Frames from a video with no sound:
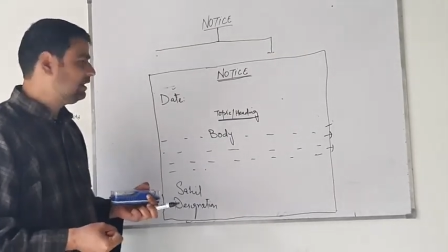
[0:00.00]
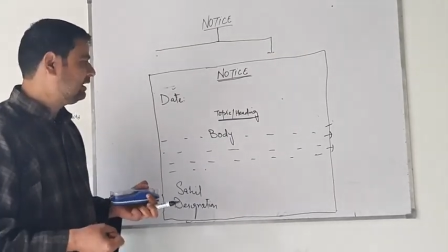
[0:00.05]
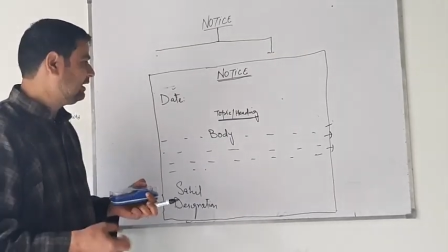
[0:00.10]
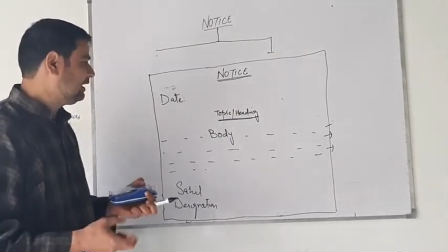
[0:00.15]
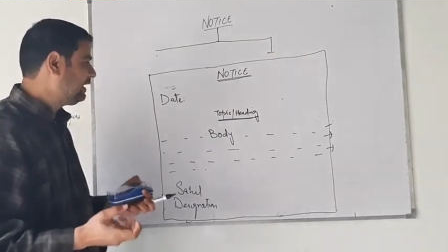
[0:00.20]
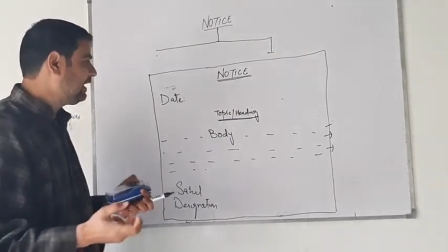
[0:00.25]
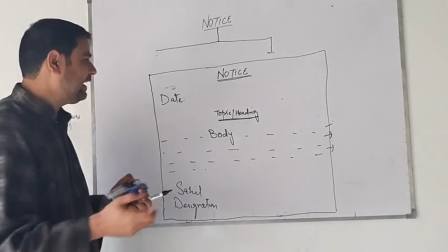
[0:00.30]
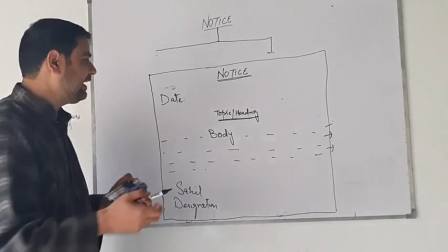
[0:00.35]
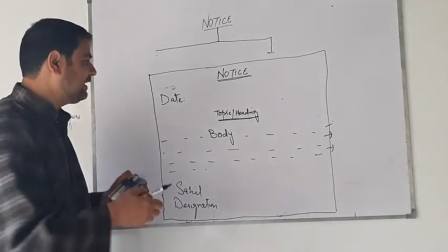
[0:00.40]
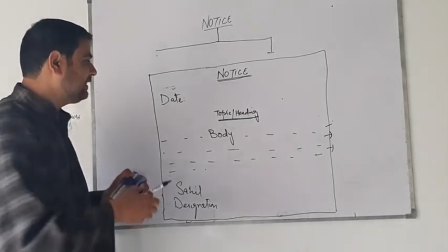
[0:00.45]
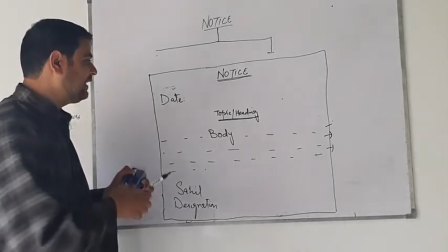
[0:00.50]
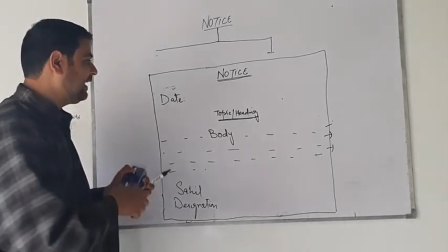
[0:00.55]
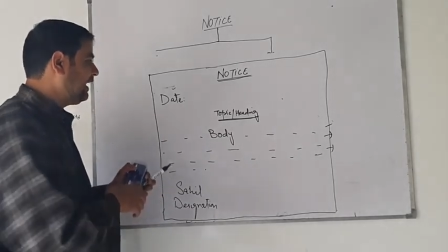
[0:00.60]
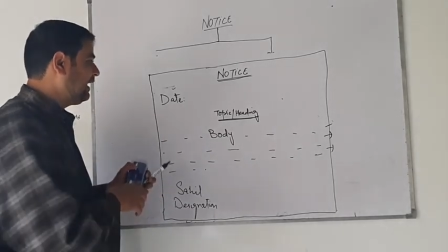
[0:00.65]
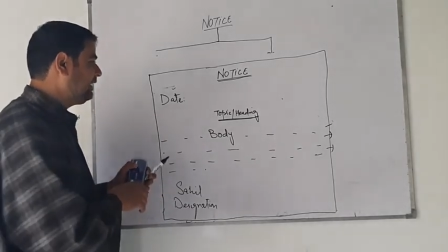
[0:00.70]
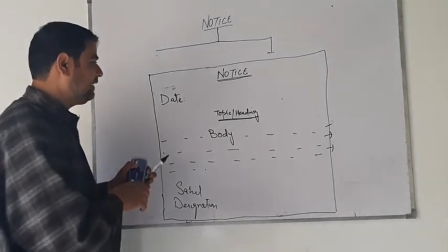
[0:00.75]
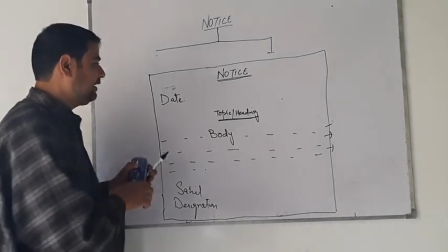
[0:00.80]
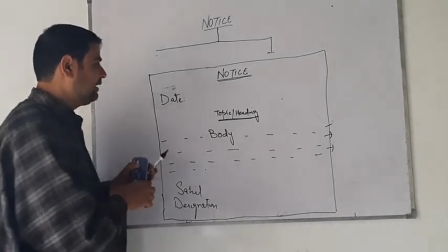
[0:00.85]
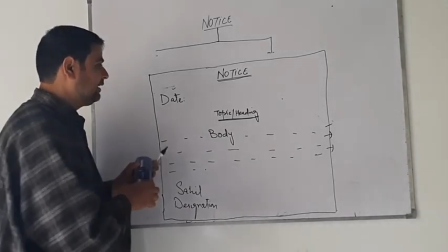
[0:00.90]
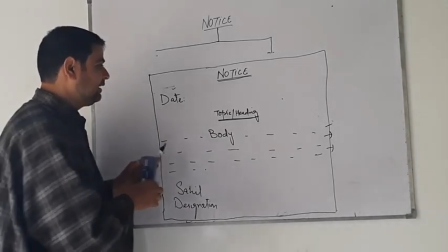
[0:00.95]
like
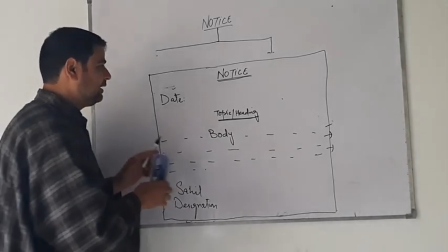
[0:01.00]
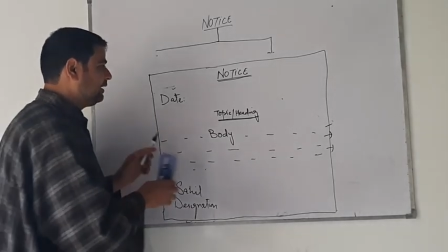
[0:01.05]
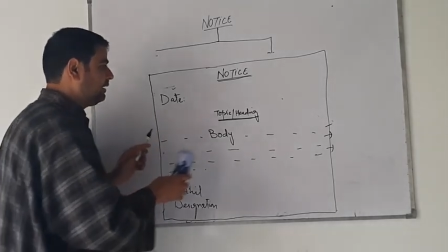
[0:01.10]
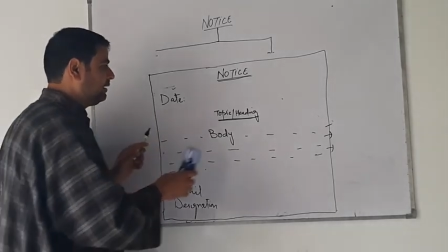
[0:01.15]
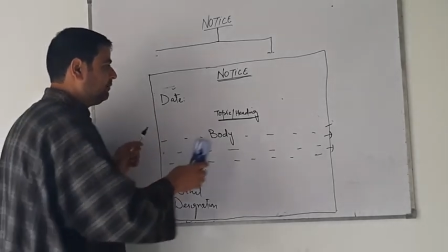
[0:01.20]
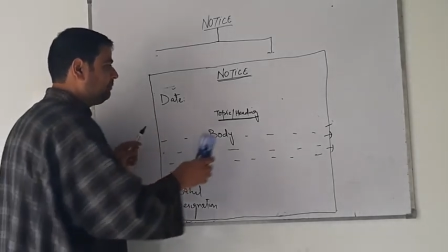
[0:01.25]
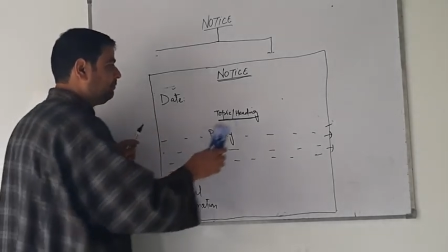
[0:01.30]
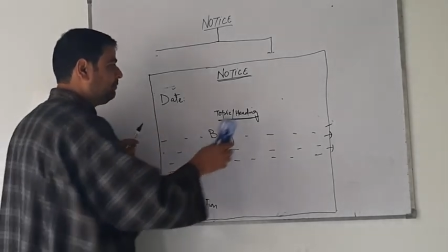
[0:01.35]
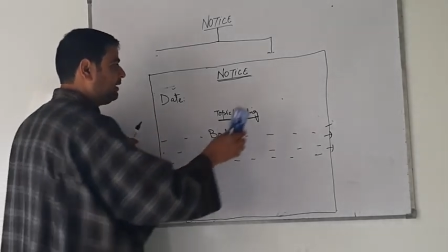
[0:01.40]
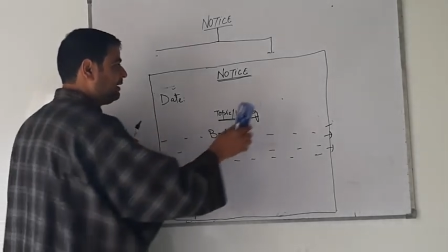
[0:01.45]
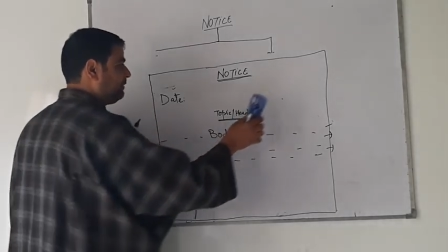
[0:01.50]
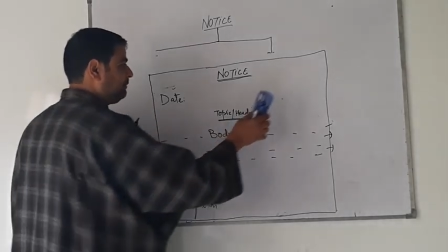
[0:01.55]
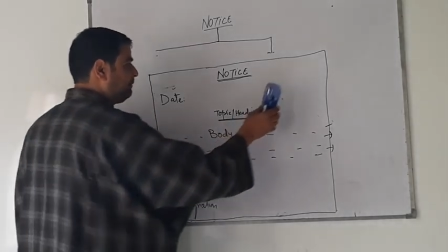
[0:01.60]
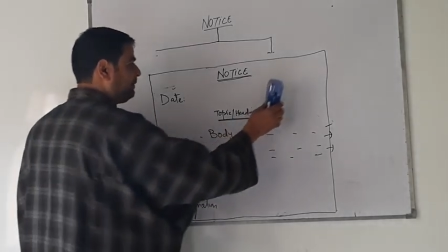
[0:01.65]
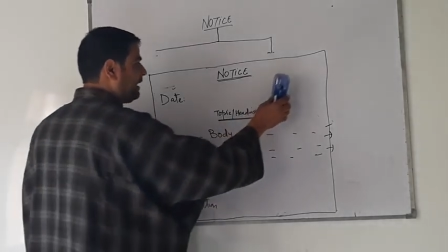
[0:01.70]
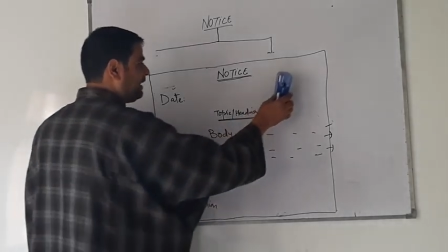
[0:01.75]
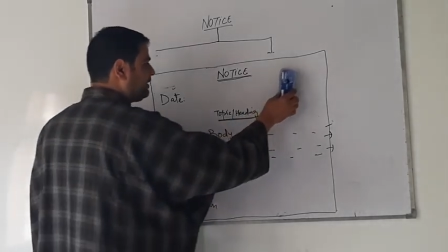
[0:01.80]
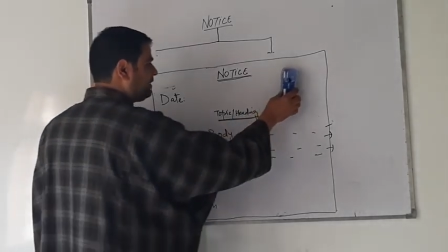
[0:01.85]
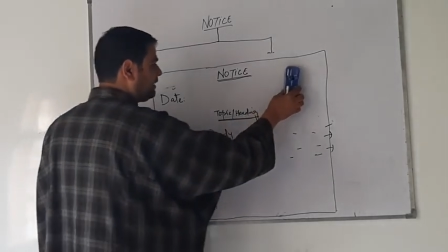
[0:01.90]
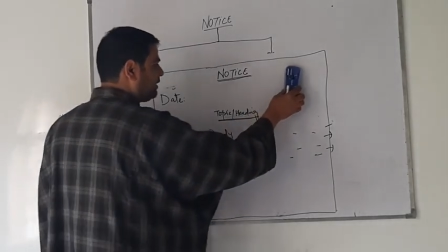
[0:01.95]
that. But
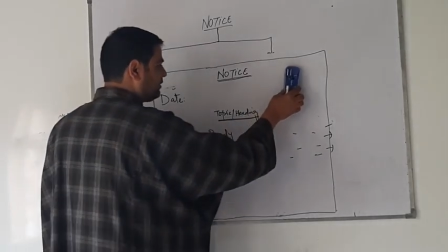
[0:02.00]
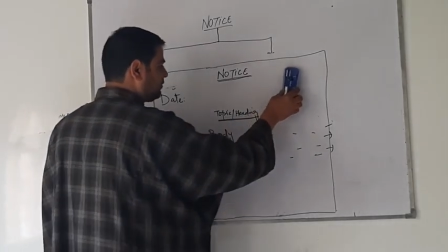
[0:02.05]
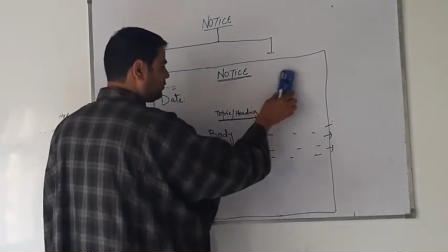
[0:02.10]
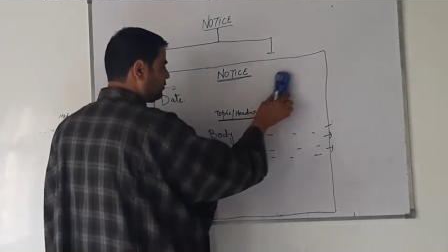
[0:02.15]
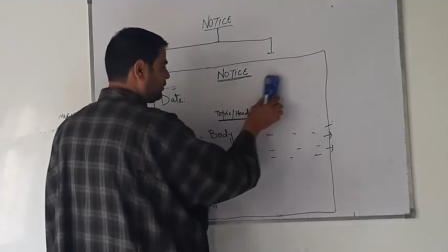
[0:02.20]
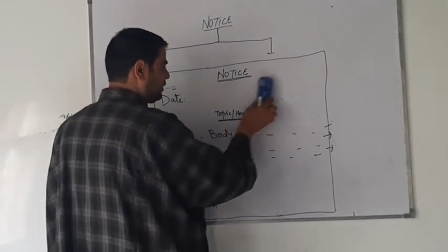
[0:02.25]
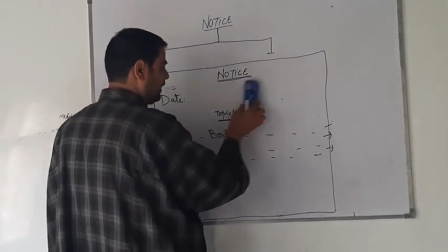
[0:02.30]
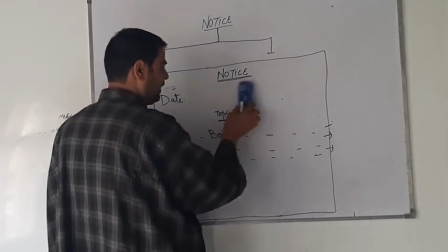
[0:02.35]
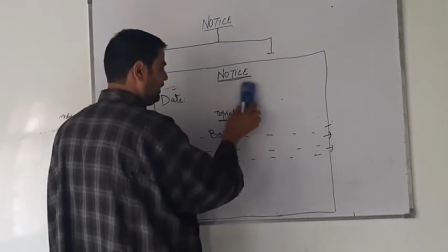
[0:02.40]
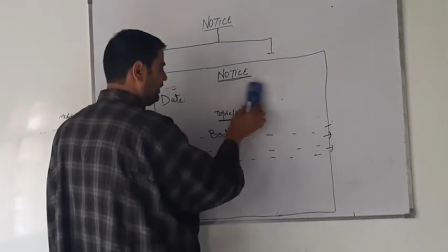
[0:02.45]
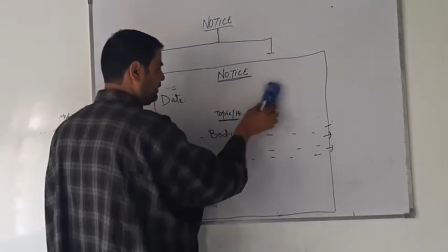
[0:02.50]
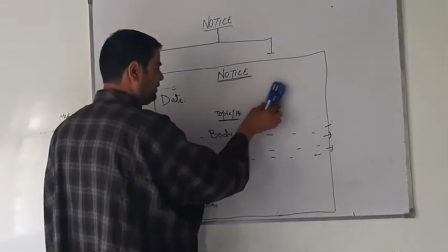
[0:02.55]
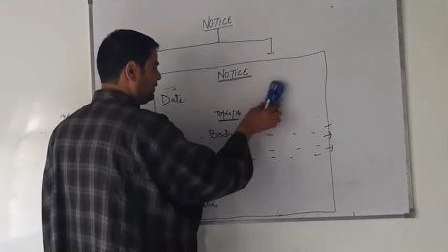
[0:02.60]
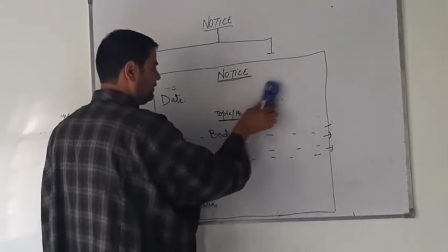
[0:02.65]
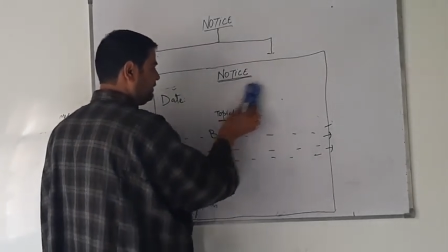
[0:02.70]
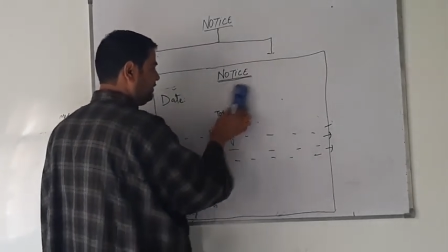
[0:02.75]
better to write,